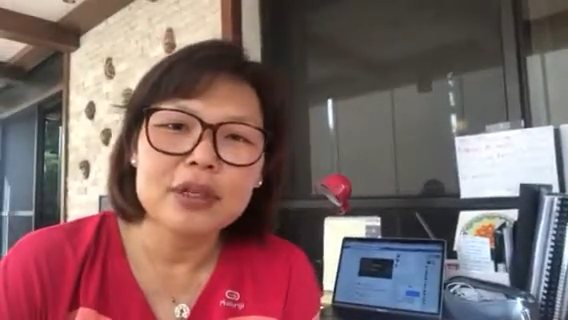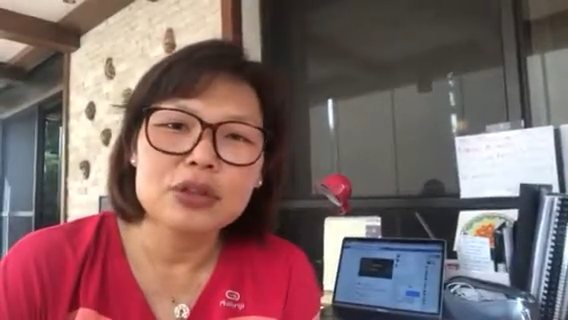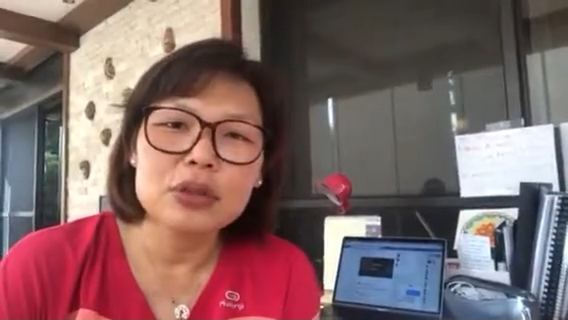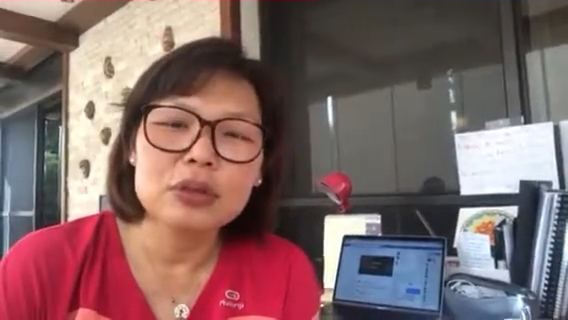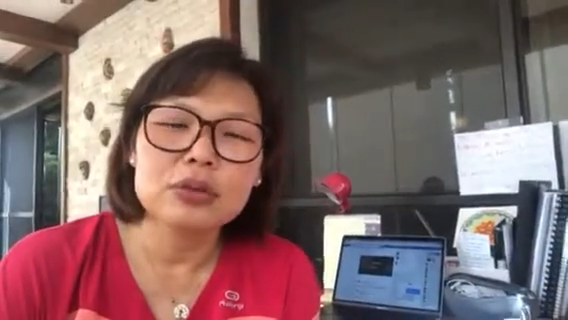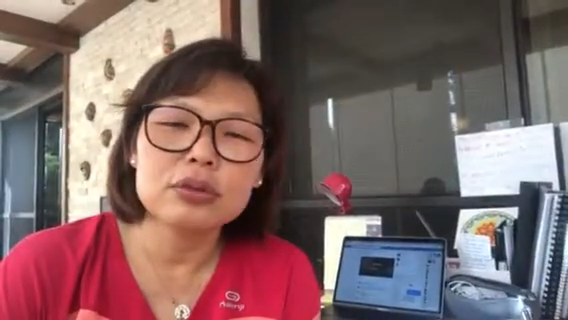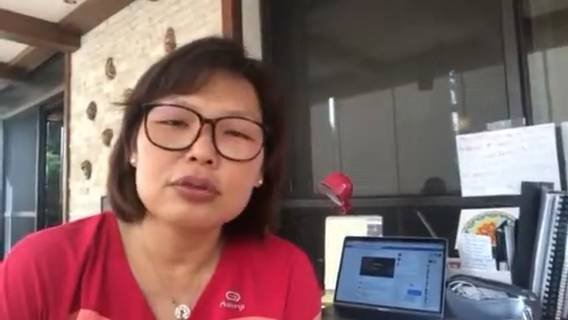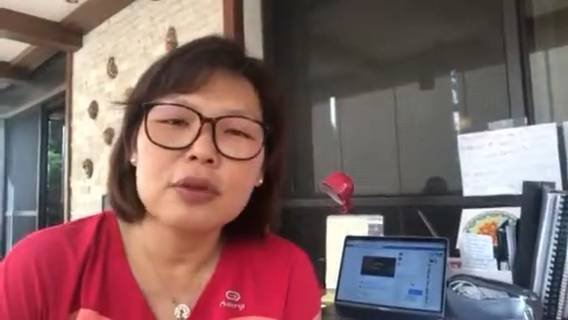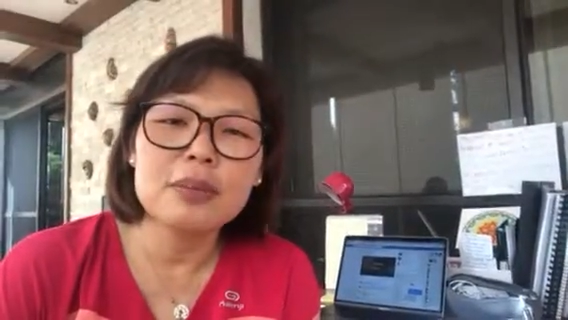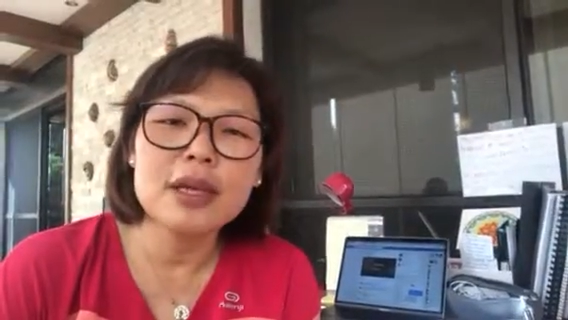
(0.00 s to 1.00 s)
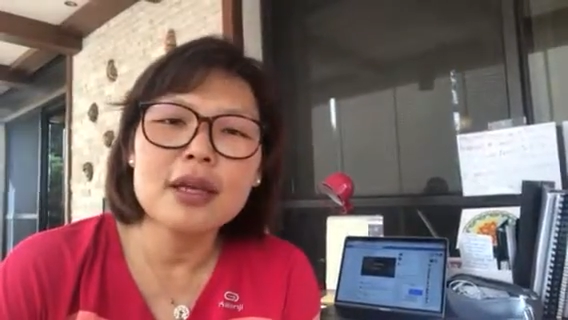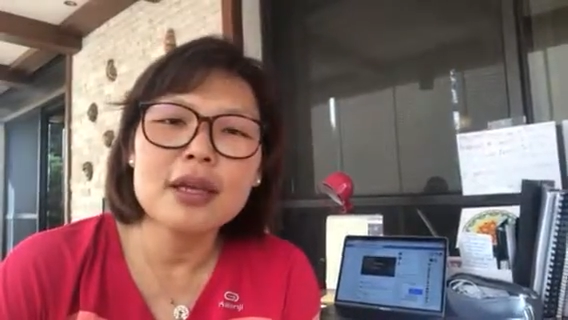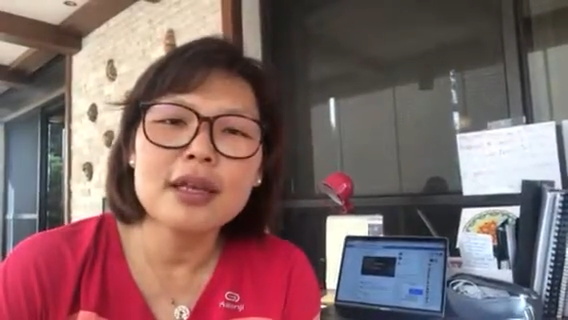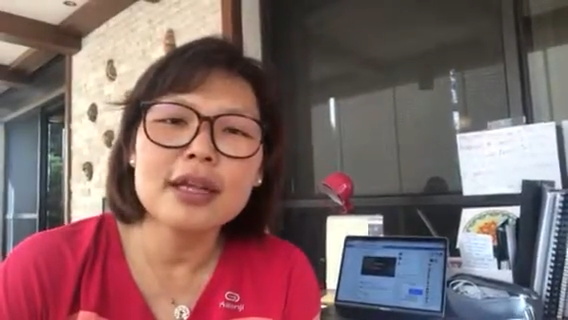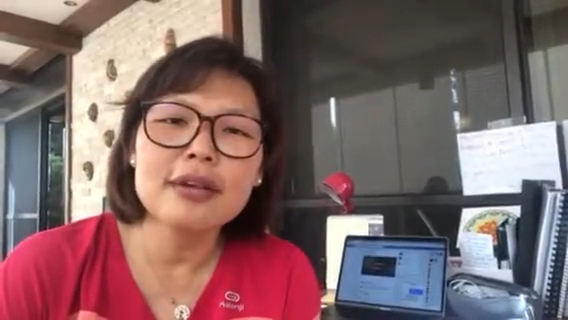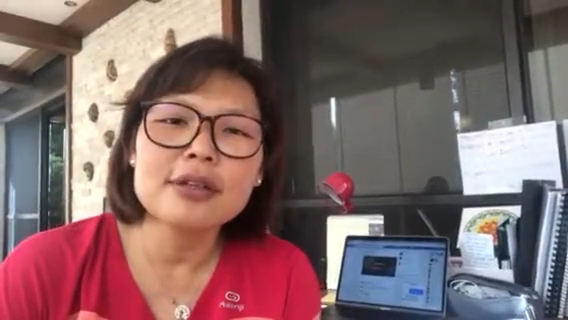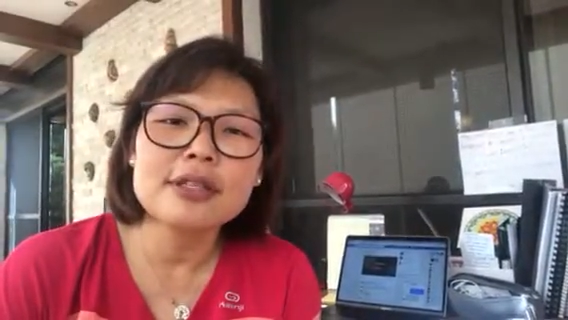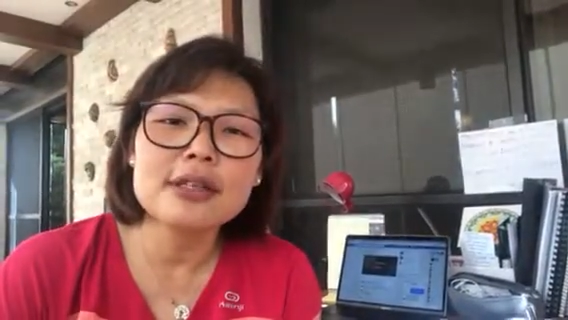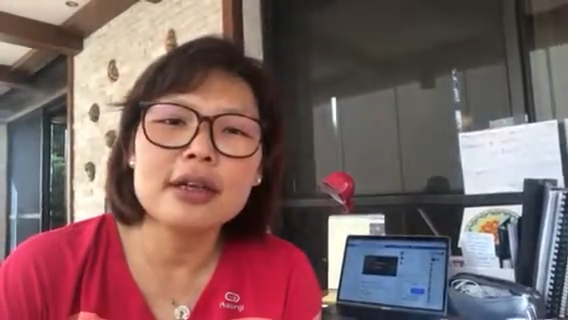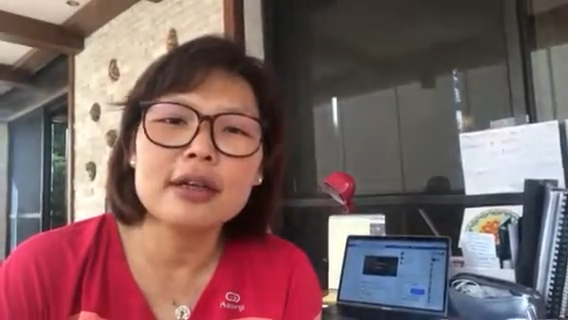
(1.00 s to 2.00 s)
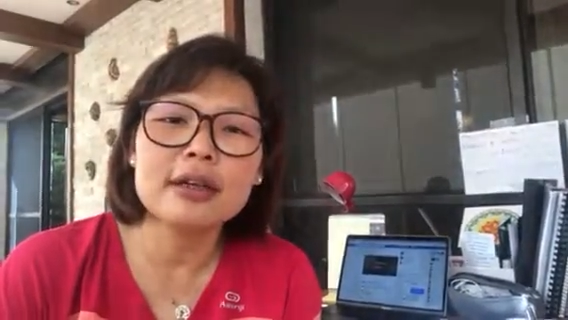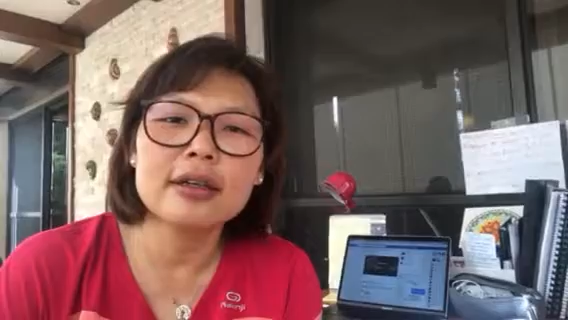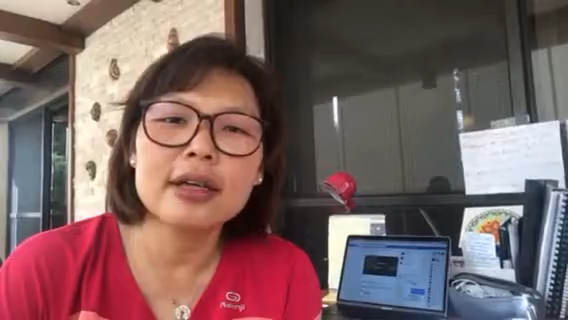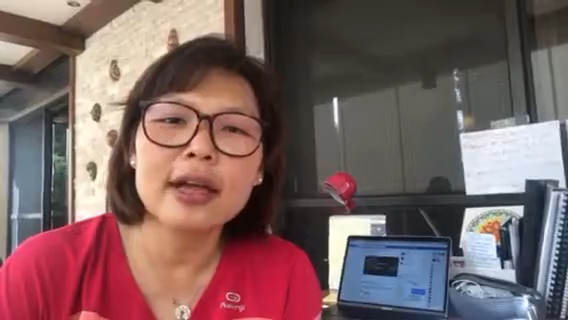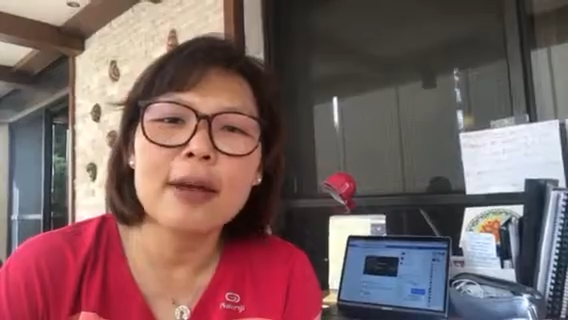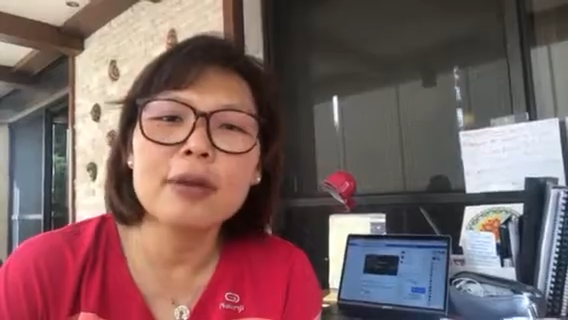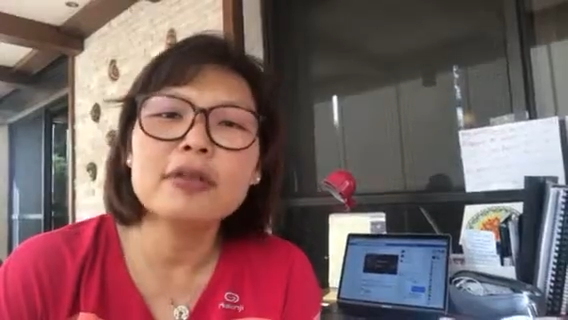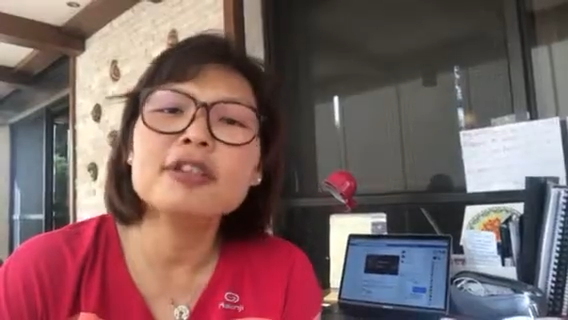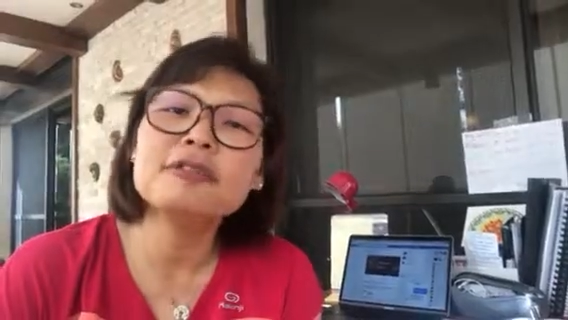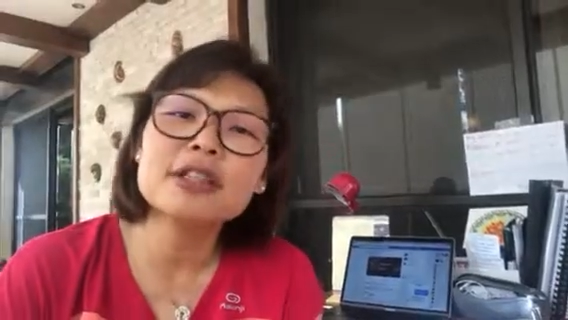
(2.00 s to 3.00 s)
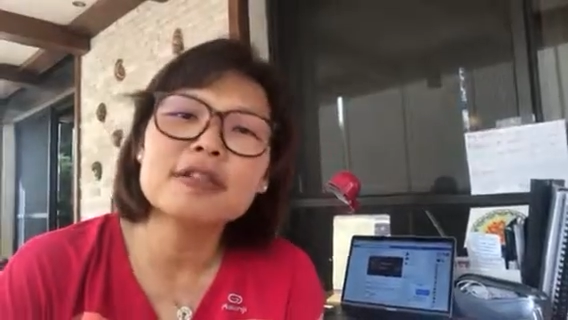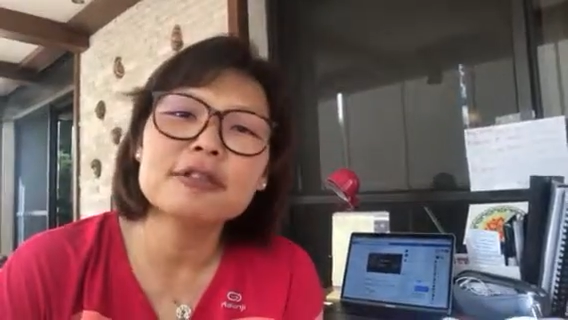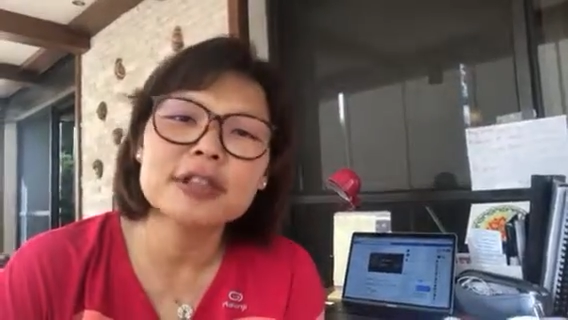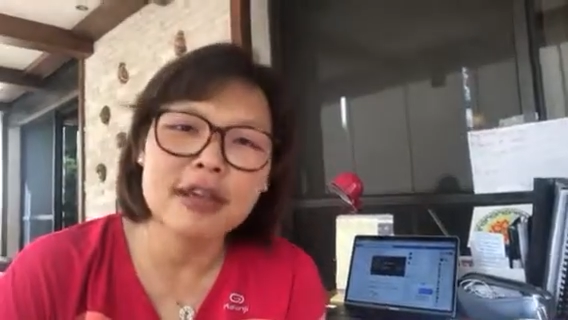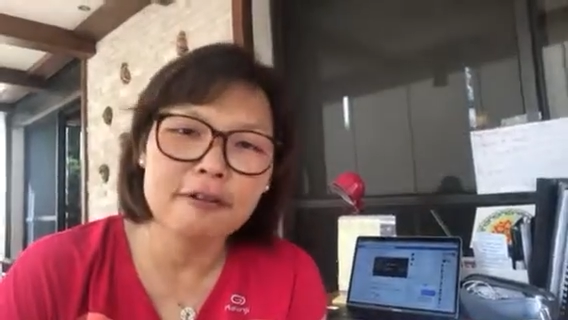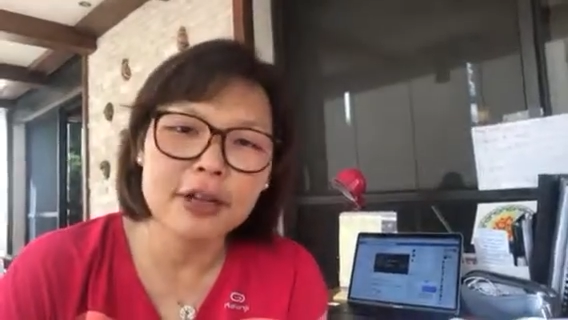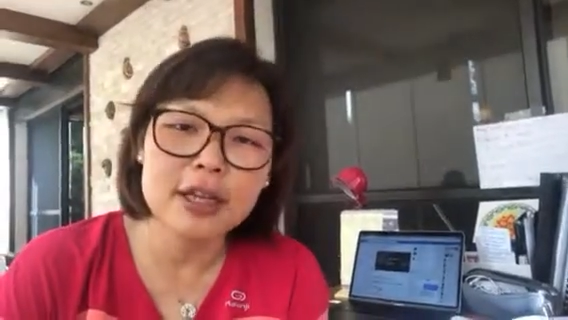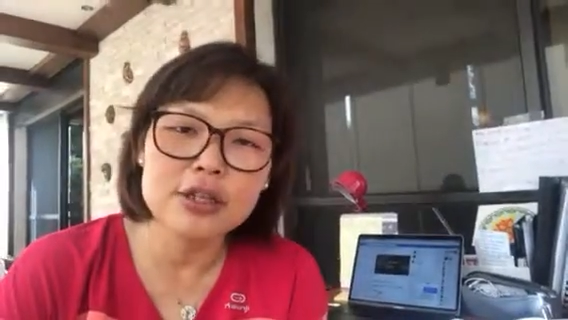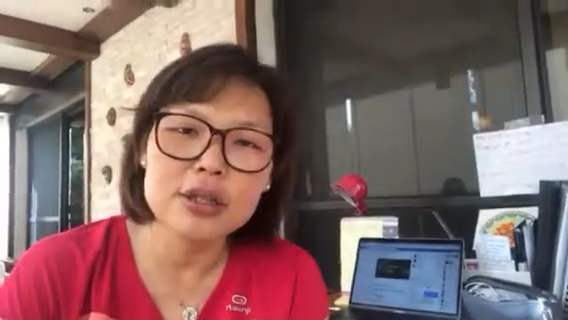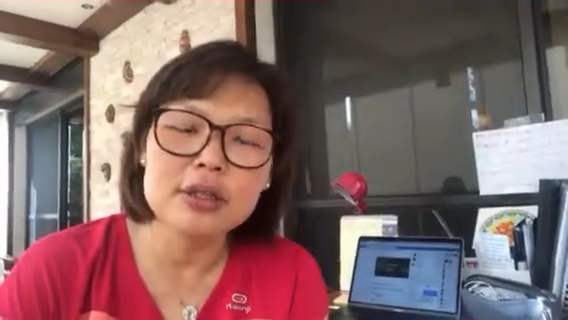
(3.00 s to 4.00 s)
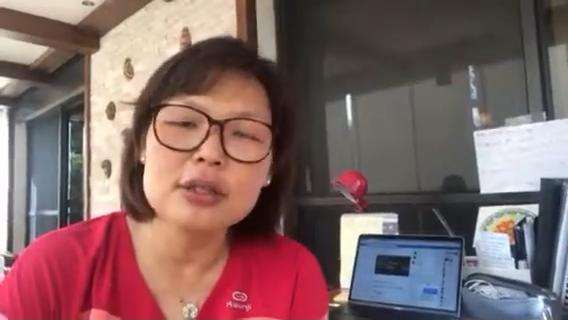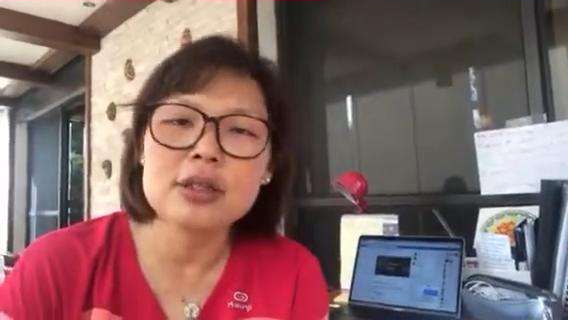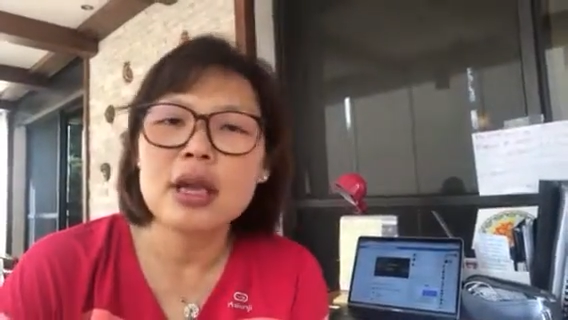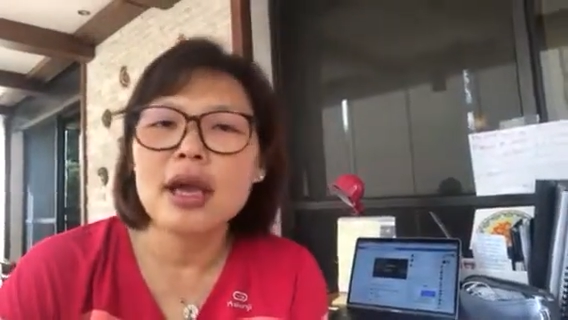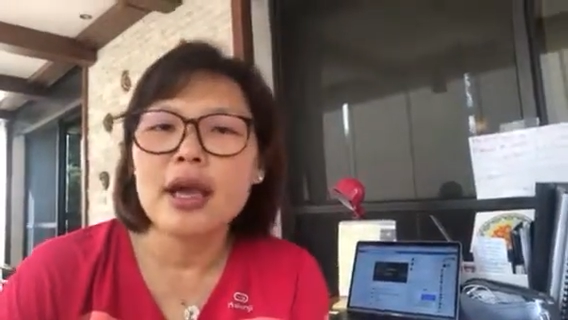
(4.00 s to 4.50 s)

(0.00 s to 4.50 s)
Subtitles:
So for me, there is a couple of different definitions.